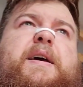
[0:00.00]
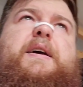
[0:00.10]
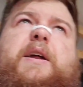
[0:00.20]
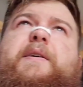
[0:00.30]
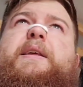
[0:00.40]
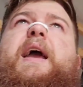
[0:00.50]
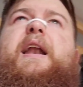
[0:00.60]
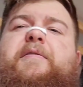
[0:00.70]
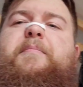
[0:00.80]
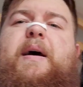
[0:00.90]
you know, at the end
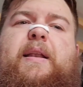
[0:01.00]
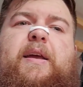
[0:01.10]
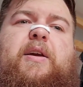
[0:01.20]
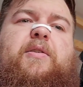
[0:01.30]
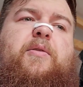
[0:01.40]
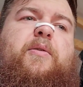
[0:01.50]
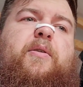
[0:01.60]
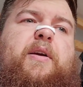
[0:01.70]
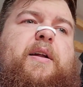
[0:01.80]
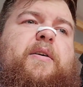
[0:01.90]
of a medley, or,
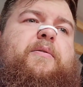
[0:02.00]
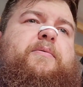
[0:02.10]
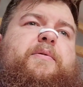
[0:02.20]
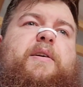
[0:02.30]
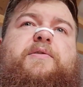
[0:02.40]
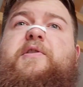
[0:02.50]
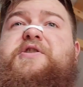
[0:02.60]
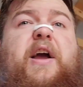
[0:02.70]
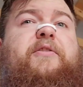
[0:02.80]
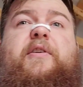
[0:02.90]
you know,
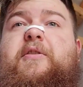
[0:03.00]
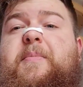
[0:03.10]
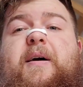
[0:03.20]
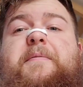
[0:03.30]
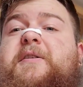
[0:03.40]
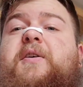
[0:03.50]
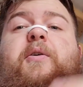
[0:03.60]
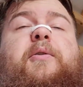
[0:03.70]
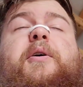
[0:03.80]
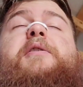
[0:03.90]
trajectory could be off. There's a
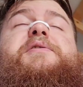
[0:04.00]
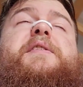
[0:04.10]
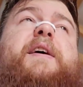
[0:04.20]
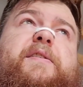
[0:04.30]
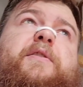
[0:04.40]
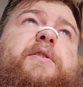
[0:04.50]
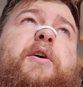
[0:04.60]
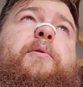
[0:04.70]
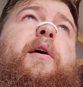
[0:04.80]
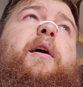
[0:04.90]
whole host of things that could go
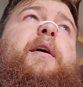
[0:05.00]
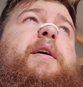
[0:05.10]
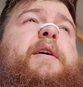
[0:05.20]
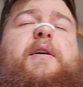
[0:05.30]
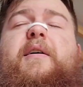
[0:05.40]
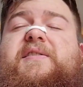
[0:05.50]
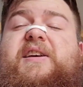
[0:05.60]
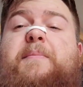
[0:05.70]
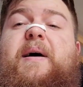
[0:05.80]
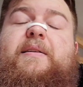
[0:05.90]
wrong on a
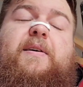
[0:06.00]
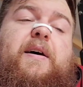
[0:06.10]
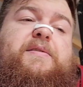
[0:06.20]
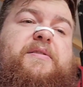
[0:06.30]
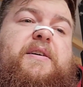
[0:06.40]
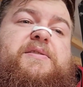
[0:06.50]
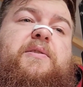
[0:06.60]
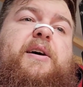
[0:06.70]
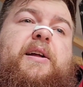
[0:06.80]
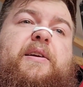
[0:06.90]
sandbag toss. So I still
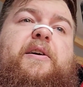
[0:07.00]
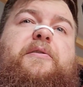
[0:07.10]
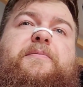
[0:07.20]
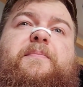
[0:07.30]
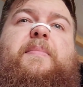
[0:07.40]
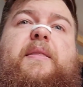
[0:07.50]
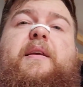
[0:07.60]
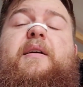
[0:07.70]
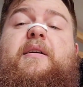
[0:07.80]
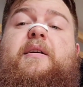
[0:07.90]
got to, you know,
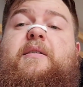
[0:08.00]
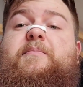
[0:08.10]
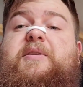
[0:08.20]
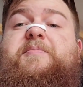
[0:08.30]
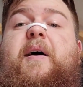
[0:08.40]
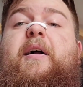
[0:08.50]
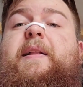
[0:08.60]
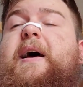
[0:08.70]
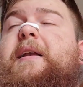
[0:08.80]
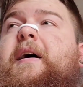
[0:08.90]
be spot on
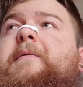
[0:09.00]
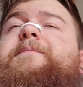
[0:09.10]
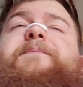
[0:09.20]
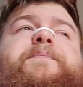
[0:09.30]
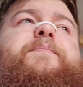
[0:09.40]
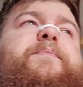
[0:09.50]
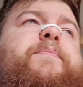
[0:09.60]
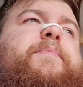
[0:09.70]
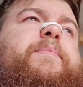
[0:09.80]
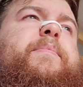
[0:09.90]
that day.
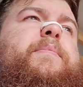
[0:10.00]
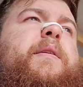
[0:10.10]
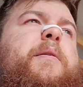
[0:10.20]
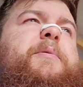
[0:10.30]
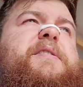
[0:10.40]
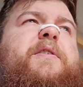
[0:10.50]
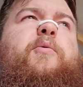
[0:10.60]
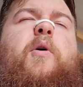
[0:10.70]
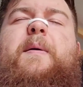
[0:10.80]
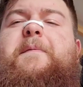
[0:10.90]
But I started
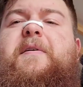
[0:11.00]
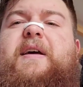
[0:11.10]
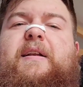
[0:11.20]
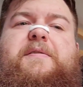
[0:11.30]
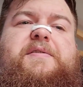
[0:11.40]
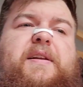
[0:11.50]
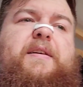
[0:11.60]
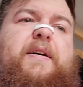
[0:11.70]
warming up for deadlifts, and